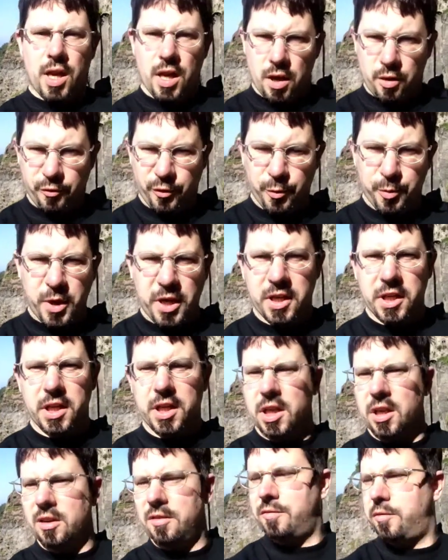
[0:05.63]
hello
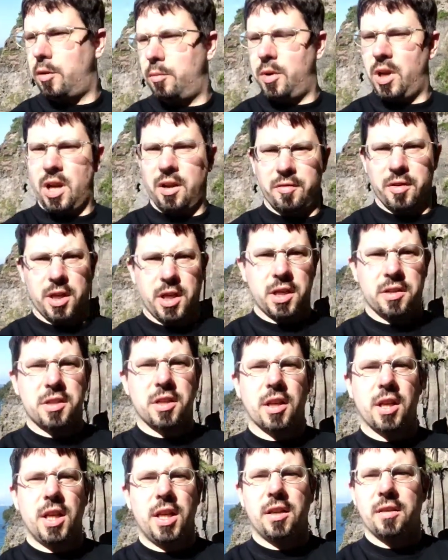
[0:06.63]
everybody here from lovely
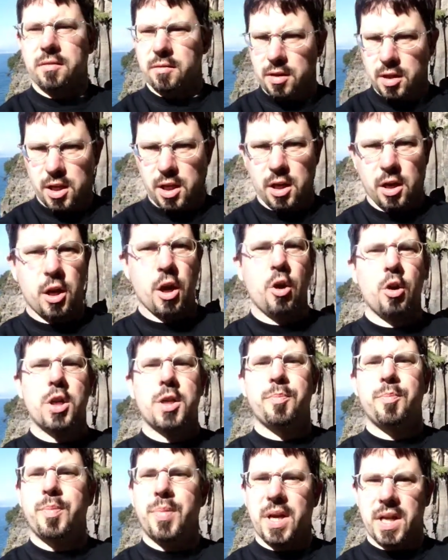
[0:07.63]
Italy. A little
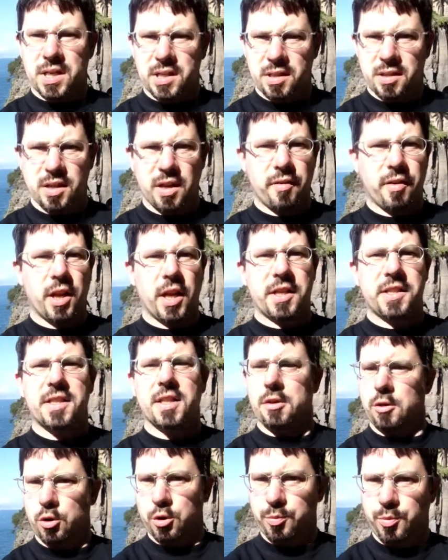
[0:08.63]
cold, but
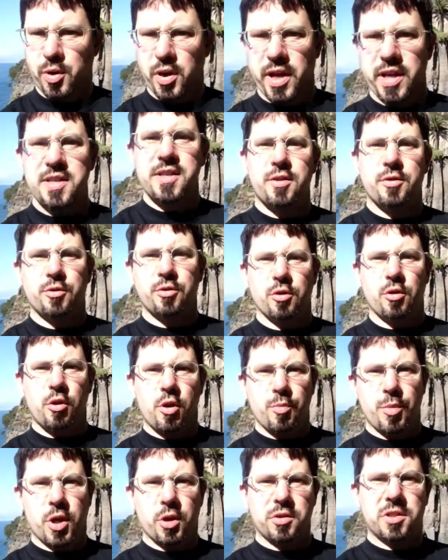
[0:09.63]
nevertheless a good place to
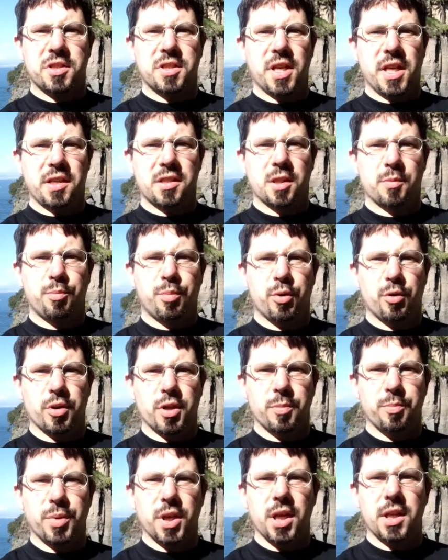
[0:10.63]
talk about data
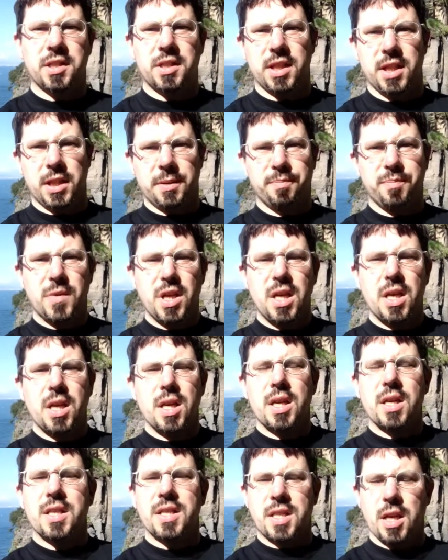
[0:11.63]
portability.
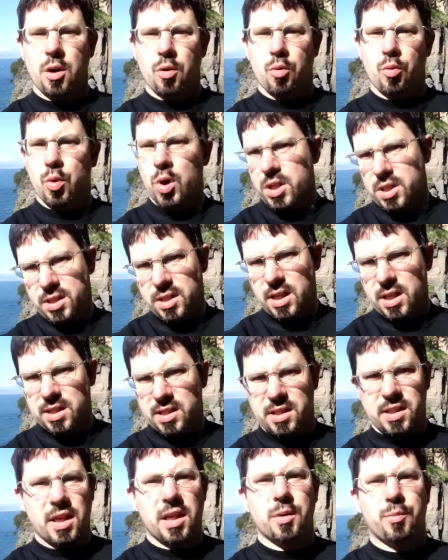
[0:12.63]
So, what
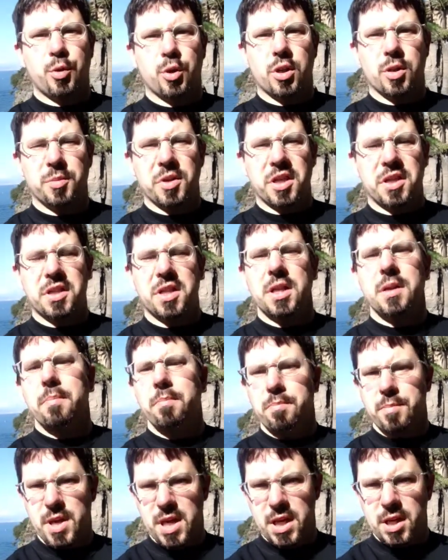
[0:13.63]
does data portability
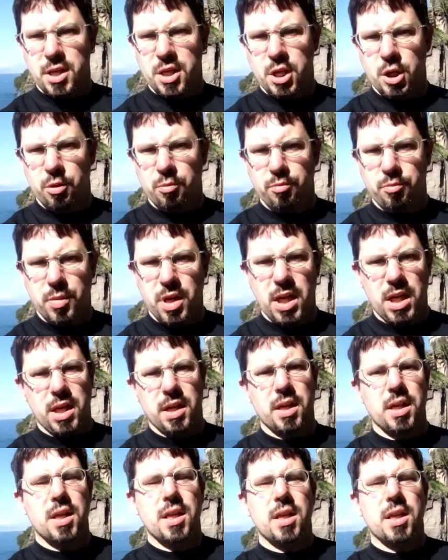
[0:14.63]
mean to
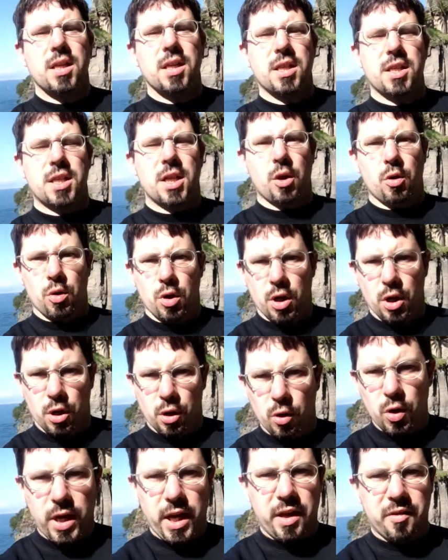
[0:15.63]
me? So,
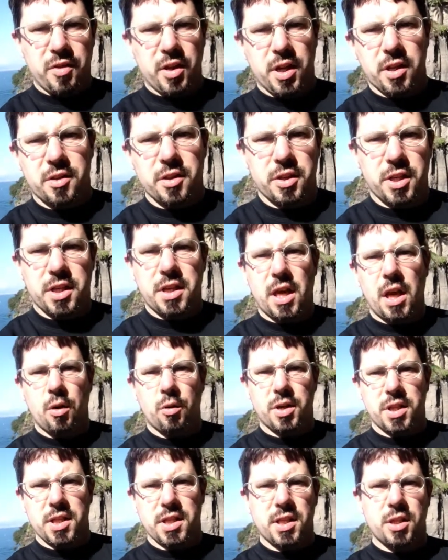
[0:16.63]
look at the internet
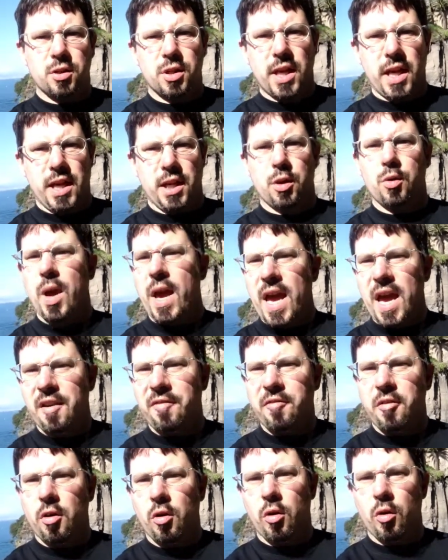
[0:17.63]
how it is today. You
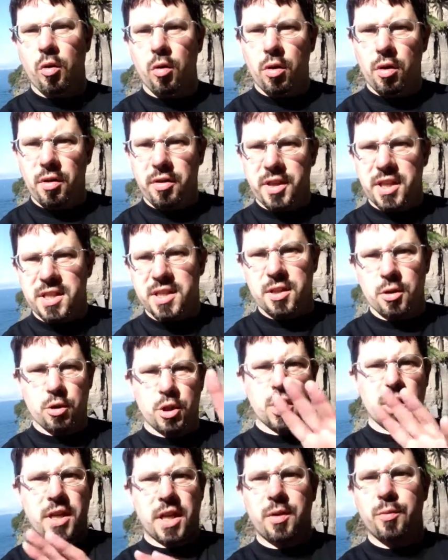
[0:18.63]
have all these
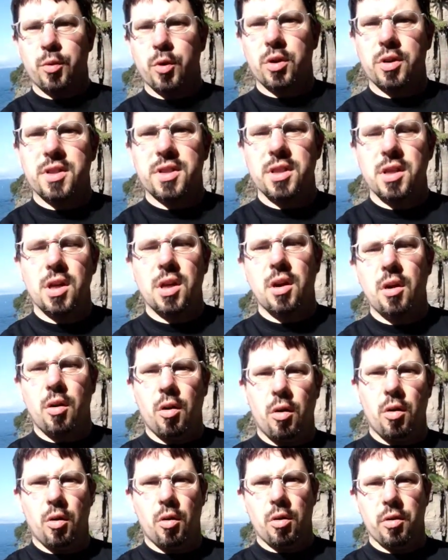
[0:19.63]
social networks
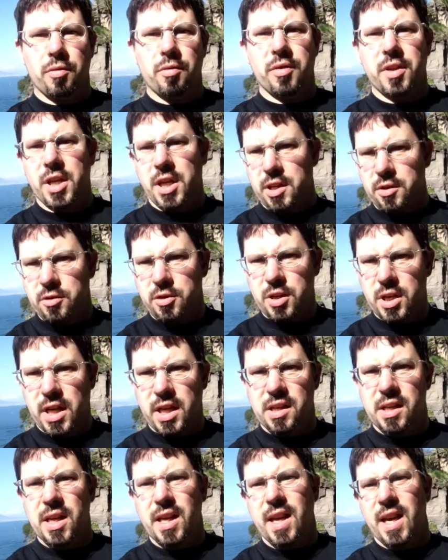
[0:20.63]
on the
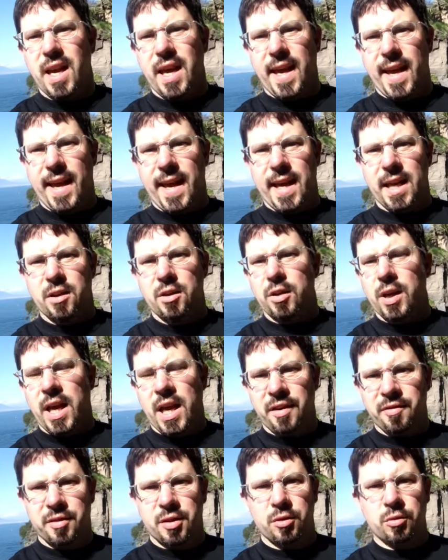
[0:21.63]
internet, and you
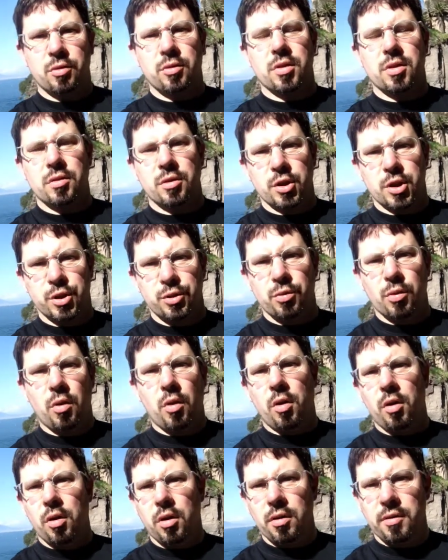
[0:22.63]
have to do
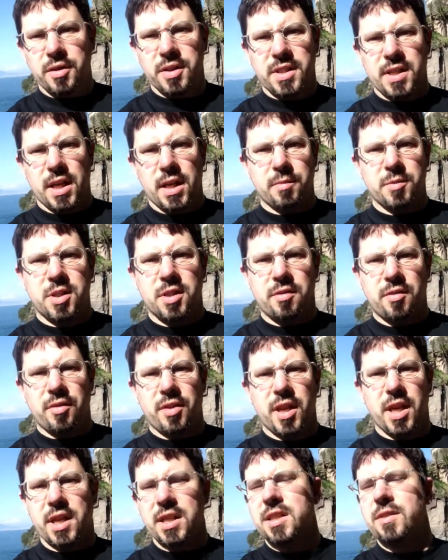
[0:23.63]
all the same
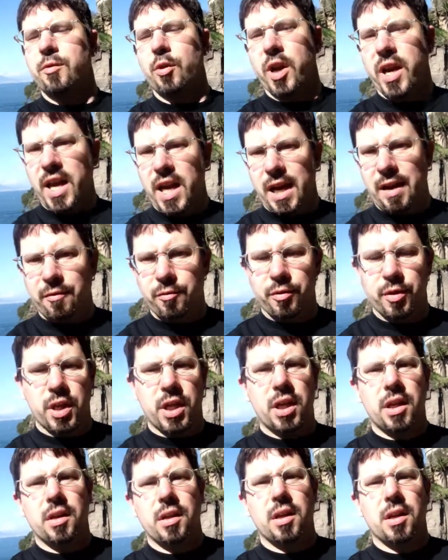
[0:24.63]
things for
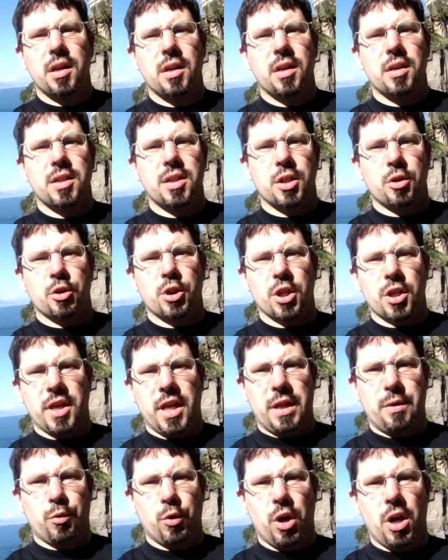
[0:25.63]
every social
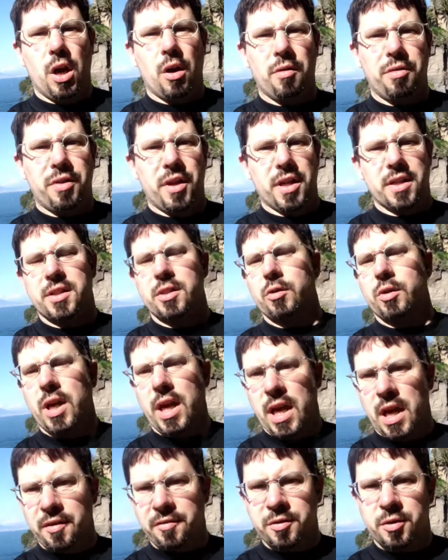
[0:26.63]
network out there. So
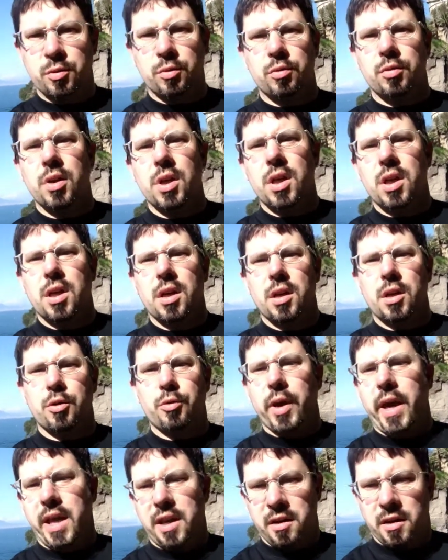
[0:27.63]
you have to
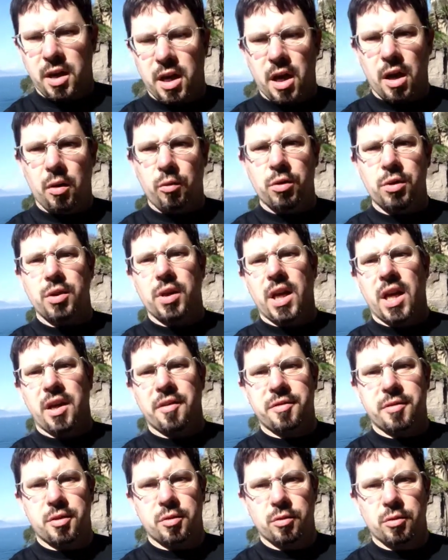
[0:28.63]
create an account, you
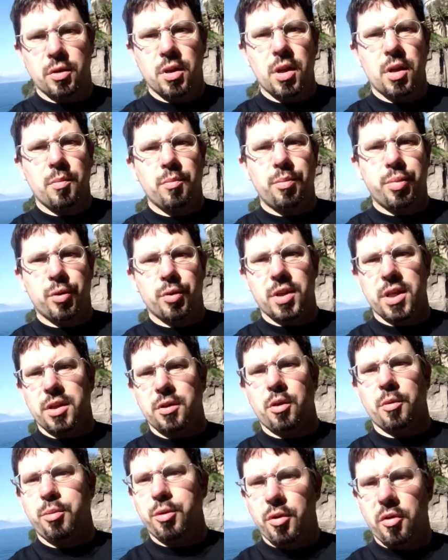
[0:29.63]
have to put
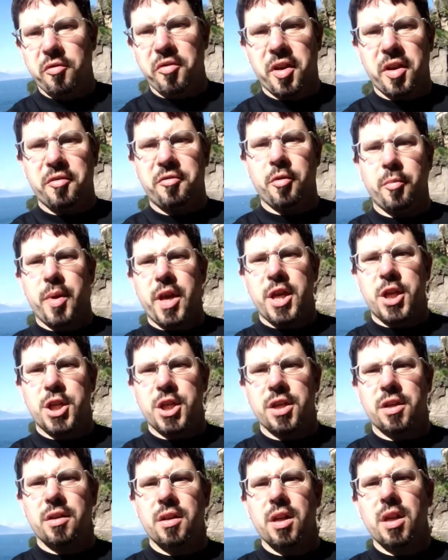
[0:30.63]
in your profile
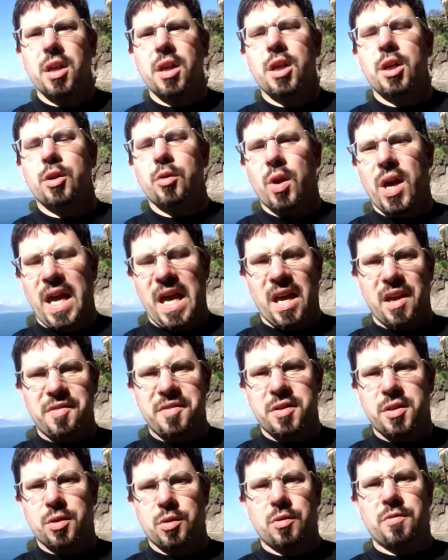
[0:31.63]
information, you
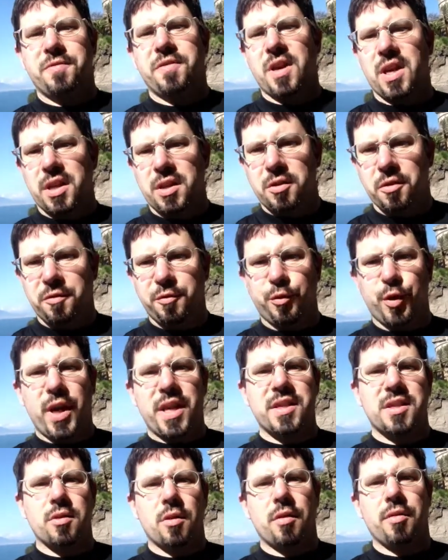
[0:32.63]
have to find your
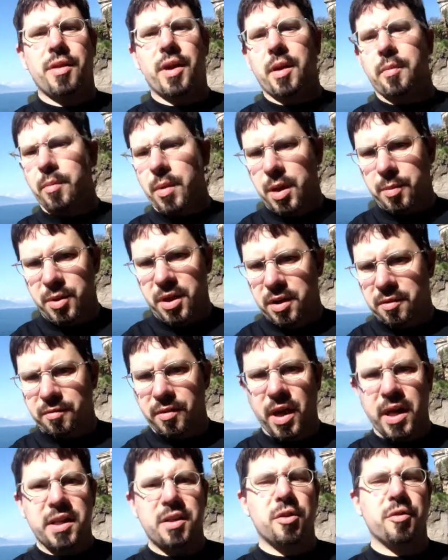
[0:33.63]
friends on there, maybe
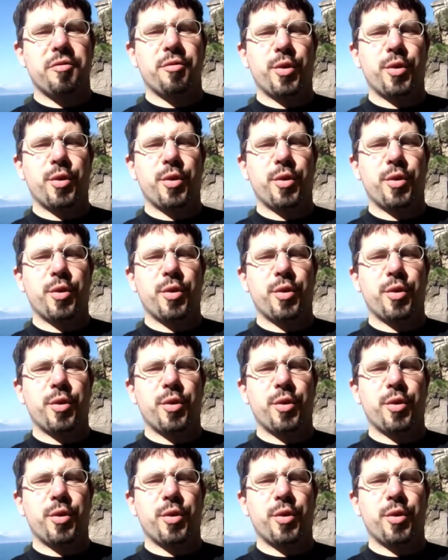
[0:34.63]
invite your